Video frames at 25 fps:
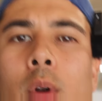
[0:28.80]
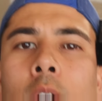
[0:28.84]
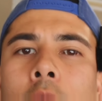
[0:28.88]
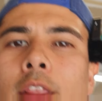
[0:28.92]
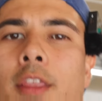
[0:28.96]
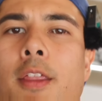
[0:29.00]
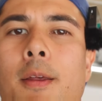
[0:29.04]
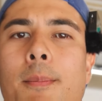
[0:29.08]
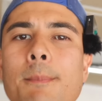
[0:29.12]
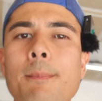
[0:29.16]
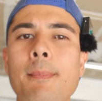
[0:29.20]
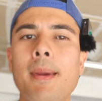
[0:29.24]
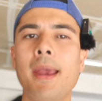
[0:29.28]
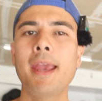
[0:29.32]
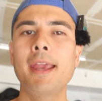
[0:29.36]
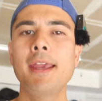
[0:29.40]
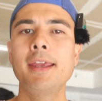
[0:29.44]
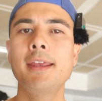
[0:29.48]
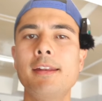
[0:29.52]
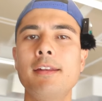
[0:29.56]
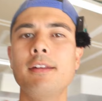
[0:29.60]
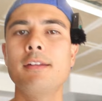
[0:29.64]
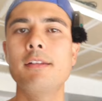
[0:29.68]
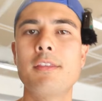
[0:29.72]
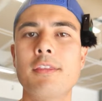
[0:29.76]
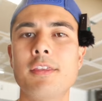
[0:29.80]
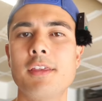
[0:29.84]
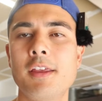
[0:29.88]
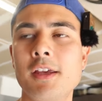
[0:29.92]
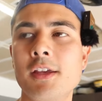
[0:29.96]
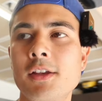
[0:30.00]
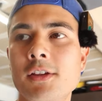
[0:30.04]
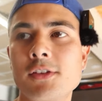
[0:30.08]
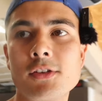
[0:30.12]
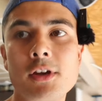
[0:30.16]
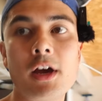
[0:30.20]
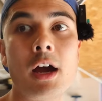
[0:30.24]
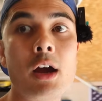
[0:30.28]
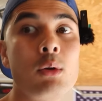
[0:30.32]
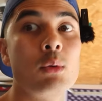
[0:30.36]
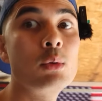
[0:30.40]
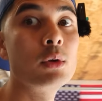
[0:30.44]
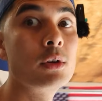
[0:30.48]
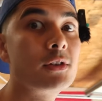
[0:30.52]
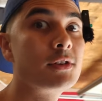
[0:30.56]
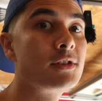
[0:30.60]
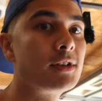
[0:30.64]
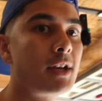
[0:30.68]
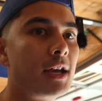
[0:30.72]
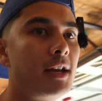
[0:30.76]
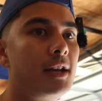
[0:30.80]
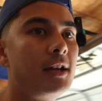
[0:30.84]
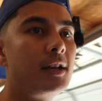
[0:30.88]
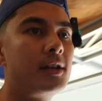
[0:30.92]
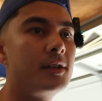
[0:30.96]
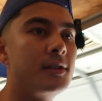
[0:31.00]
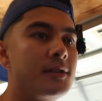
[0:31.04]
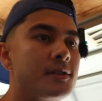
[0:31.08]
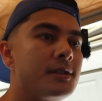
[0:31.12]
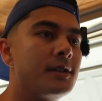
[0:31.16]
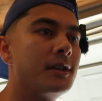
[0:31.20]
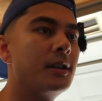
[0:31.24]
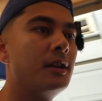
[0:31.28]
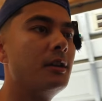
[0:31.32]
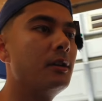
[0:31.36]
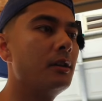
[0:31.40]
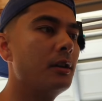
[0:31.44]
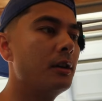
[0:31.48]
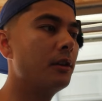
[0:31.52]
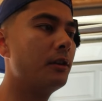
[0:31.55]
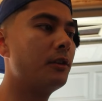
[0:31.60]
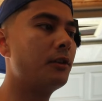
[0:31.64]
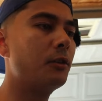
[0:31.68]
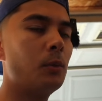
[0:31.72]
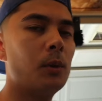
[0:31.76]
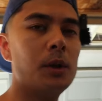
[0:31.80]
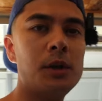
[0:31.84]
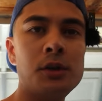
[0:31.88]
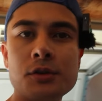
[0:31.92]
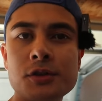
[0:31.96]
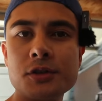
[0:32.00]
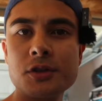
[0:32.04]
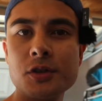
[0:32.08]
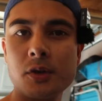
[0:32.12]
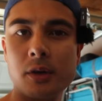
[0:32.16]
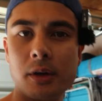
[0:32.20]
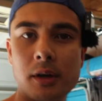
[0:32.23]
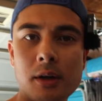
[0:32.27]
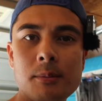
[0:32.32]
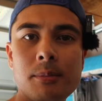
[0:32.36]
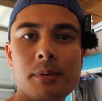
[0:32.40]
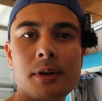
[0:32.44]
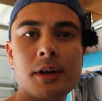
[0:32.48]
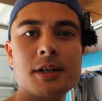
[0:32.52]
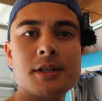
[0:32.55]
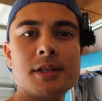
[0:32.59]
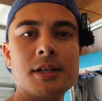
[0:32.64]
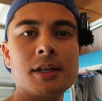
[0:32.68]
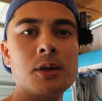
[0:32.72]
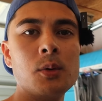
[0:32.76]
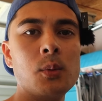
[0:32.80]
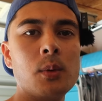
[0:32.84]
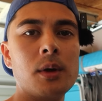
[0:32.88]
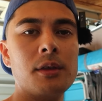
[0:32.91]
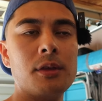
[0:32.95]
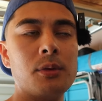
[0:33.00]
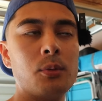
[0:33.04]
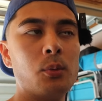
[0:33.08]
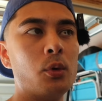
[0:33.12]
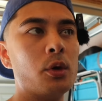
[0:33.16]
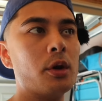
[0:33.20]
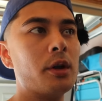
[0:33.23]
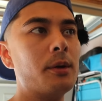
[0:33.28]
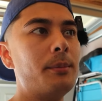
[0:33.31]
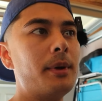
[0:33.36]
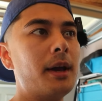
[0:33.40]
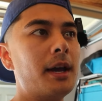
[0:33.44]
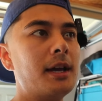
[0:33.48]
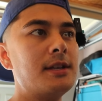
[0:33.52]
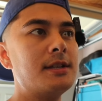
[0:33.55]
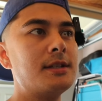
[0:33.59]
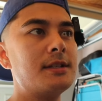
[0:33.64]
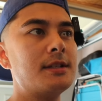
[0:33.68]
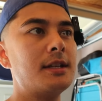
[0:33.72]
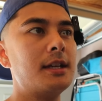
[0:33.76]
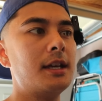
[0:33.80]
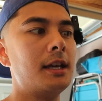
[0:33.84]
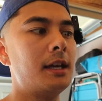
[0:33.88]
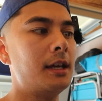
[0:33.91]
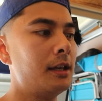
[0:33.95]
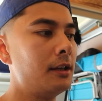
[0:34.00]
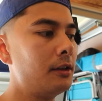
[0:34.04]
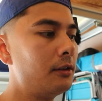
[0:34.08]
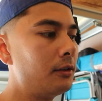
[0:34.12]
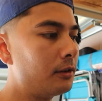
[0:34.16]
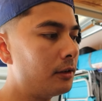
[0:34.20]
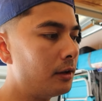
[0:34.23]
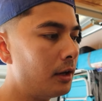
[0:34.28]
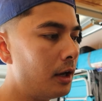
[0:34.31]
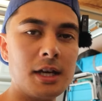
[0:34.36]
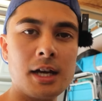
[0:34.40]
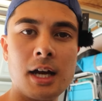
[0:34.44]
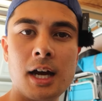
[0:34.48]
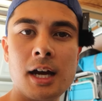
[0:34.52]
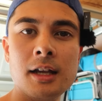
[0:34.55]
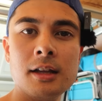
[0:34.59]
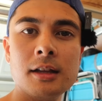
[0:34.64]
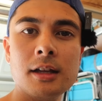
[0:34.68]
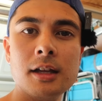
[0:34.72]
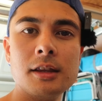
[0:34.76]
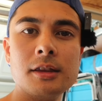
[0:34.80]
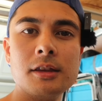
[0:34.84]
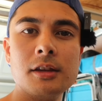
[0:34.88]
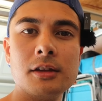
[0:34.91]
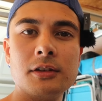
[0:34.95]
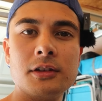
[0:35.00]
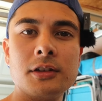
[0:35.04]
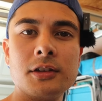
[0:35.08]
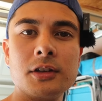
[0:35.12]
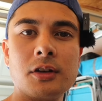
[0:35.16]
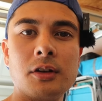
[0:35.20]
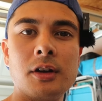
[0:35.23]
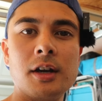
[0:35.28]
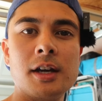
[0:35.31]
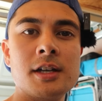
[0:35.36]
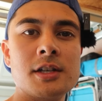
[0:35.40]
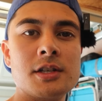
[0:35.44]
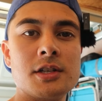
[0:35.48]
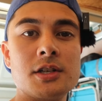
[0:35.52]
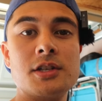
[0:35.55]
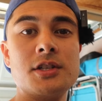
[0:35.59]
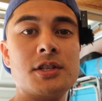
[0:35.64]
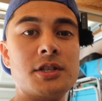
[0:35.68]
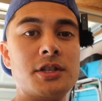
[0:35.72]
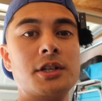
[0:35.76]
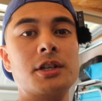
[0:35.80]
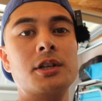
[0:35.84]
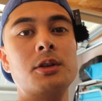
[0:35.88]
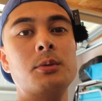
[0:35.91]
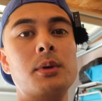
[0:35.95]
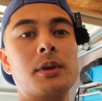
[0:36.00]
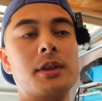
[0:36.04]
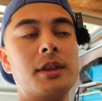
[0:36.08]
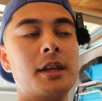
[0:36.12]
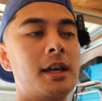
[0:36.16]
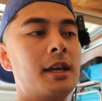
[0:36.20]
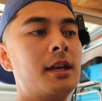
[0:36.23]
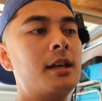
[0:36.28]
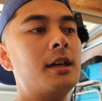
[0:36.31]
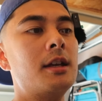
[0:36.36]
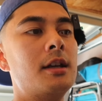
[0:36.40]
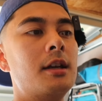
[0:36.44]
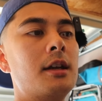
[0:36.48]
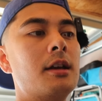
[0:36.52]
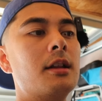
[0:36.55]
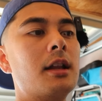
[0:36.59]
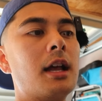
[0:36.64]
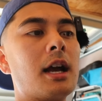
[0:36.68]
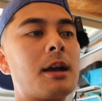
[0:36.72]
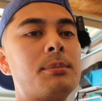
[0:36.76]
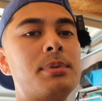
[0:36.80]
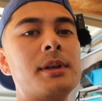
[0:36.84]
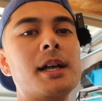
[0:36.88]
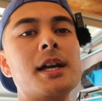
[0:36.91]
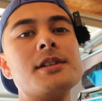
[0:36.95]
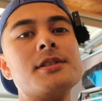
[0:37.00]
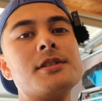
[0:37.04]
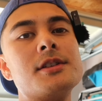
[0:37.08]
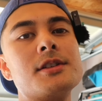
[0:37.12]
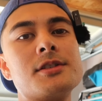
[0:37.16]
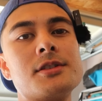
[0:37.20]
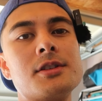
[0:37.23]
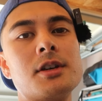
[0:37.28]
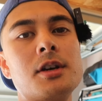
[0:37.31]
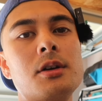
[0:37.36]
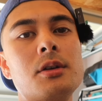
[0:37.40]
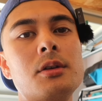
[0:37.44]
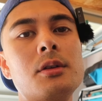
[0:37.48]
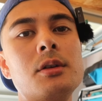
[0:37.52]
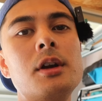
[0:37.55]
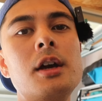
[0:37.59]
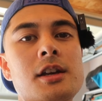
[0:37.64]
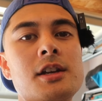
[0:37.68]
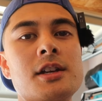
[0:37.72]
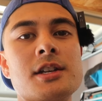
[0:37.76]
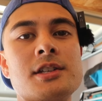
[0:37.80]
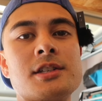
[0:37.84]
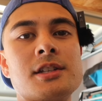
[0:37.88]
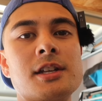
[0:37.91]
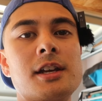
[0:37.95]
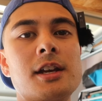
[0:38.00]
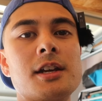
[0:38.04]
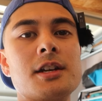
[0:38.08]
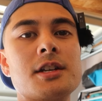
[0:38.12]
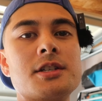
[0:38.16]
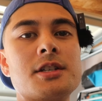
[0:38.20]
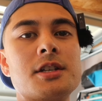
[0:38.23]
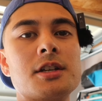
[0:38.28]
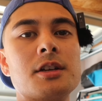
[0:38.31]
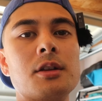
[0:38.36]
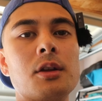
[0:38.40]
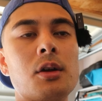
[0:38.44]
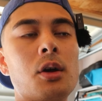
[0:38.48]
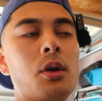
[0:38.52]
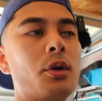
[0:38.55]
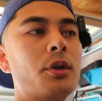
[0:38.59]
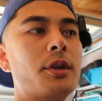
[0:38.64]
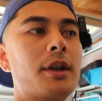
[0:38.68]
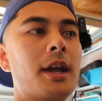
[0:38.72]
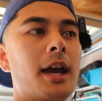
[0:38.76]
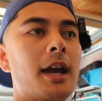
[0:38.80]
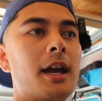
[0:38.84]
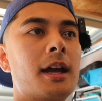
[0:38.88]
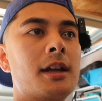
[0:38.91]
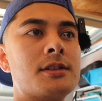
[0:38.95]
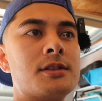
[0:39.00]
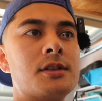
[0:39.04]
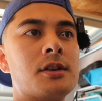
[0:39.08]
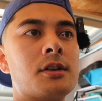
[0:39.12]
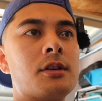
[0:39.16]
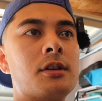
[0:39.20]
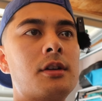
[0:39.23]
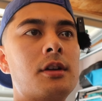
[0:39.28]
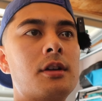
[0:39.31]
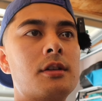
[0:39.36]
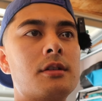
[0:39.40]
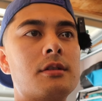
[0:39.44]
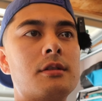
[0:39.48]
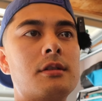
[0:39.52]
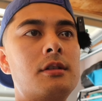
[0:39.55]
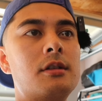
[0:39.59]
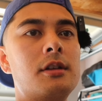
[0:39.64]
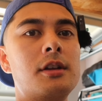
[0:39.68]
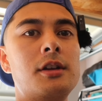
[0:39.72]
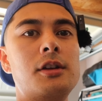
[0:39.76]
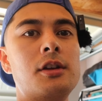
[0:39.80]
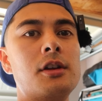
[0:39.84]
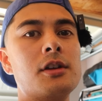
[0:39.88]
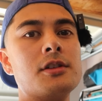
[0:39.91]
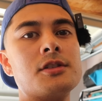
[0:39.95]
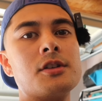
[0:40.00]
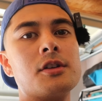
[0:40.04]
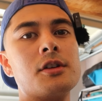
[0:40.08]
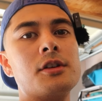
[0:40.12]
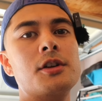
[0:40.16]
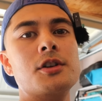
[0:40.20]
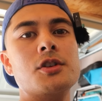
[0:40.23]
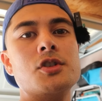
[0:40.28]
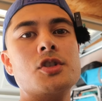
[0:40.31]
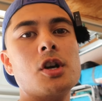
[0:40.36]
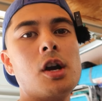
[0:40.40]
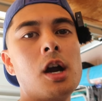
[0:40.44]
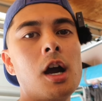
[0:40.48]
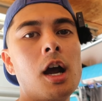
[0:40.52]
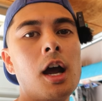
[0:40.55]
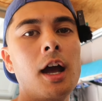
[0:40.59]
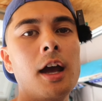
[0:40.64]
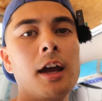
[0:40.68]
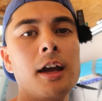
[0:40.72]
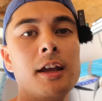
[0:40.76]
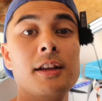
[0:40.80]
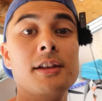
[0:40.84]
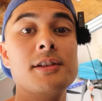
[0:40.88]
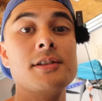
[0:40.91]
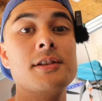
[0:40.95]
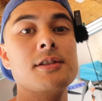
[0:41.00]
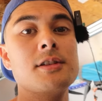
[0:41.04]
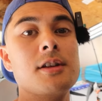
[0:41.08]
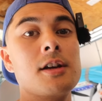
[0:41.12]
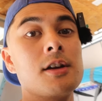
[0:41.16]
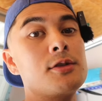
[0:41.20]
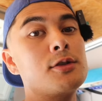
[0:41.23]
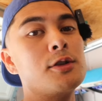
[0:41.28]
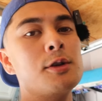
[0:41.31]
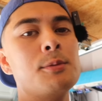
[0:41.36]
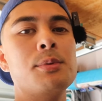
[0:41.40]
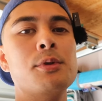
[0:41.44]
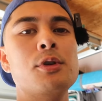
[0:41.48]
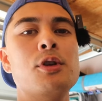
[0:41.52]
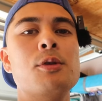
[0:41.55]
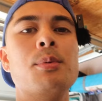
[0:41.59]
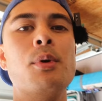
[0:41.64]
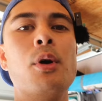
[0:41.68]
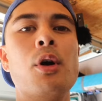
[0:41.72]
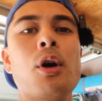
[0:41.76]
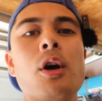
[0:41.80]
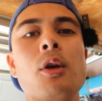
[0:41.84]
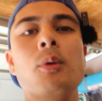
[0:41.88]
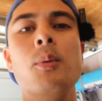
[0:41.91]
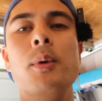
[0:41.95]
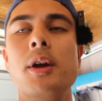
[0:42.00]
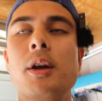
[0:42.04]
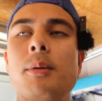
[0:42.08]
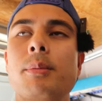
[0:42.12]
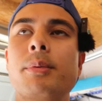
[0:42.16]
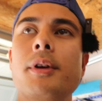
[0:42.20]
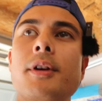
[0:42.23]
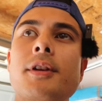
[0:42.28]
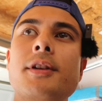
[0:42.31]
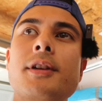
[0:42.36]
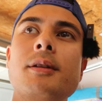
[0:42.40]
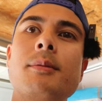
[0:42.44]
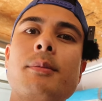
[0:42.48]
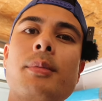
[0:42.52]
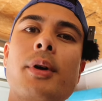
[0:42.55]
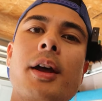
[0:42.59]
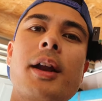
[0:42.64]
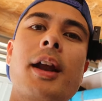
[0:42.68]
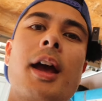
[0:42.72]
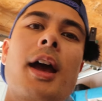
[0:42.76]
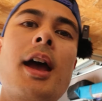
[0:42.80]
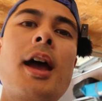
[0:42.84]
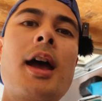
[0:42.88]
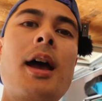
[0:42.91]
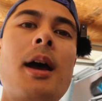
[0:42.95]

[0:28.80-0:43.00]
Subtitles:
one of the main things I would say to consider is when you're screen printing with water-based inks, you can't let the screen just chill with ink in it. Like Plastisol, you can just let it chill all day. It's not gonna, you know, it's not gonna dry unless it's like super duper hot where you're printing. But